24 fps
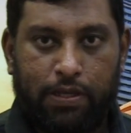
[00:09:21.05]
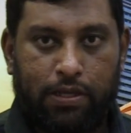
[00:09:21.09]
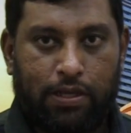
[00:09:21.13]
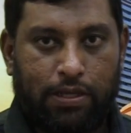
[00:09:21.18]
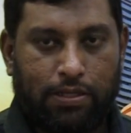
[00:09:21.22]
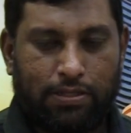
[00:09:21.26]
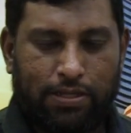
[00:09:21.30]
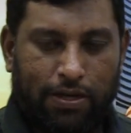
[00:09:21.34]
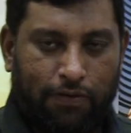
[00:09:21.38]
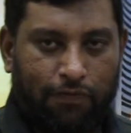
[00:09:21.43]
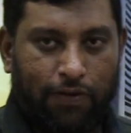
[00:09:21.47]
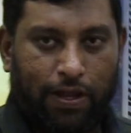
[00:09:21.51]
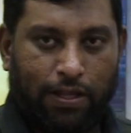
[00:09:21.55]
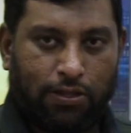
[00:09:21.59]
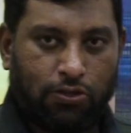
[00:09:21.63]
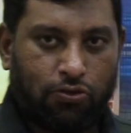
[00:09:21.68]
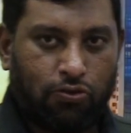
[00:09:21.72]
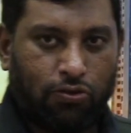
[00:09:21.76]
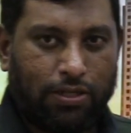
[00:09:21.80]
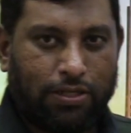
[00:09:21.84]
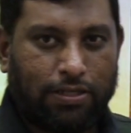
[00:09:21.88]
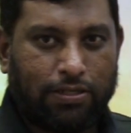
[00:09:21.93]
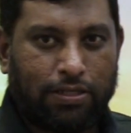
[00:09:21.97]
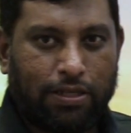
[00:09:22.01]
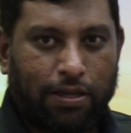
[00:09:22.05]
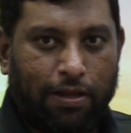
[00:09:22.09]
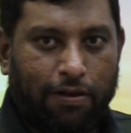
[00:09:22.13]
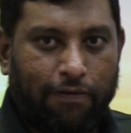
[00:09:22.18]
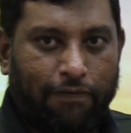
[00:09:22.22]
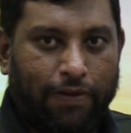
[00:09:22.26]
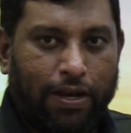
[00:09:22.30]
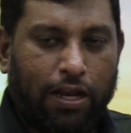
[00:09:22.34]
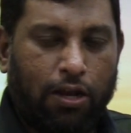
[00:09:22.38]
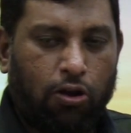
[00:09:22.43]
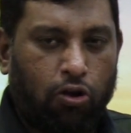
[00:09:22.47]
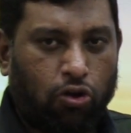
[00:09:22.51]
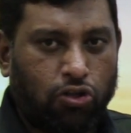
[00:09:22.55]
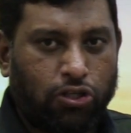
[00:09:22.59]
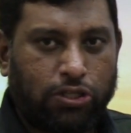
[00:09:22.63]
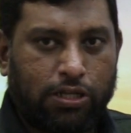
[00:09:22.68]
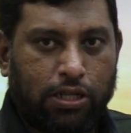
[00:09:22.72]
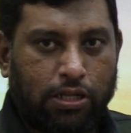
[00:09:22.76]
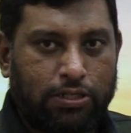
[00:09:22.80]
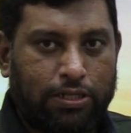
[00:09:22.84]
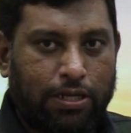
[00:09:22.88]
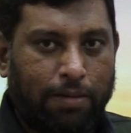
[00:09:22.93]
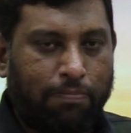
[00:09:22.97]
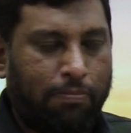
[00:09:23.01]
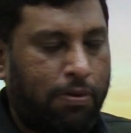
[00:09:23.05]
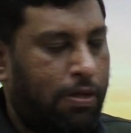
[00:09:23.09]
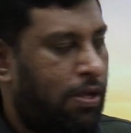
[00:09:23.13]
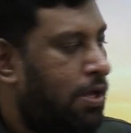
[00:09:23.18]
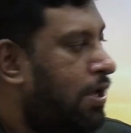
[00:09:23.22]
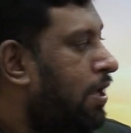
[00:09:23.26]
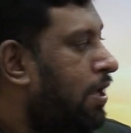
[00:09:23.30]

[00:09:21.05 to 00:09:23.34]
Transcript: Is that fine? So this is a very logical step.